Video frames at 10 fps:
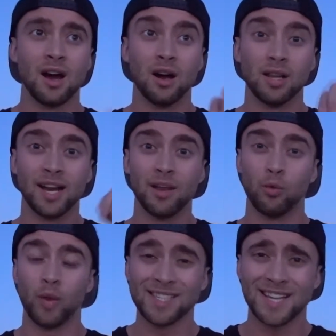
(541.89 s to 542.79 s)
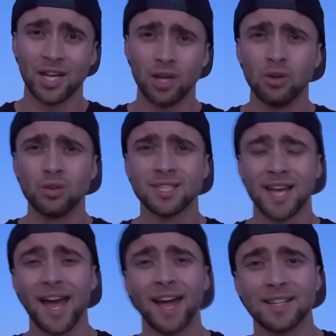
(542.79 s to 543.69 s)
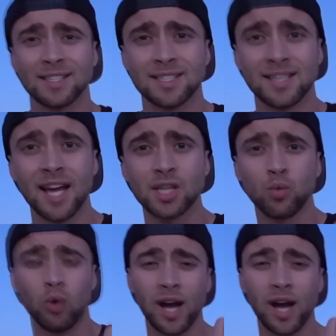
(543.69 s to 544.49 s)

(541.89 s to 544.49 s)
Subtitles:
a lot of the weights I use and sets will